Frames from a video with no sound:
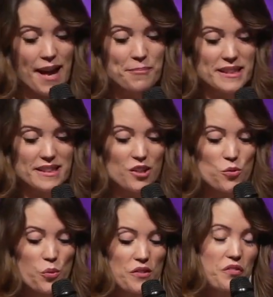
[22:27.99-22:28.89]
but
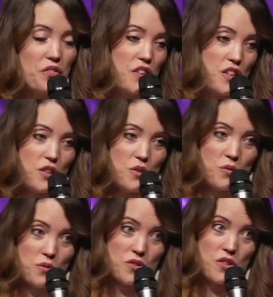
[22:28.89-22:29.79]
then
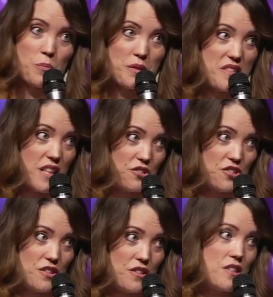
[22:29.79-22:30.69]
refuse the
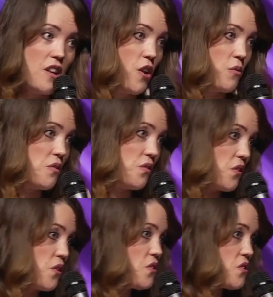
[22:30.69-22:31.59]
possessions,
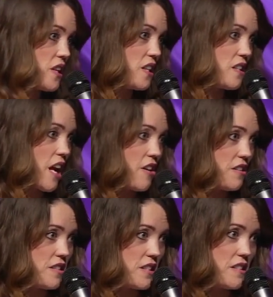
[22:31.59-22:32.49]
refuse the
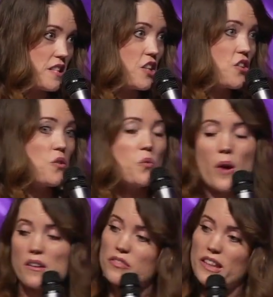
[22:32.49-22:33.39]
inheritance he could have
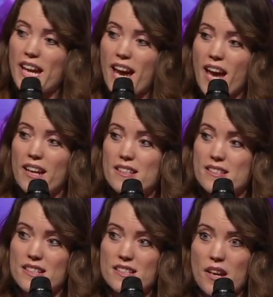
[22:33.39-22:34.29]
rightfully had as
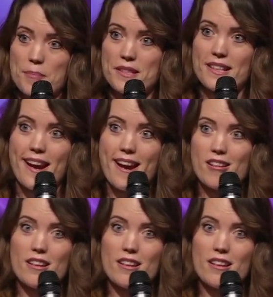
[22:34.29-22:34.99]
an adopted heir?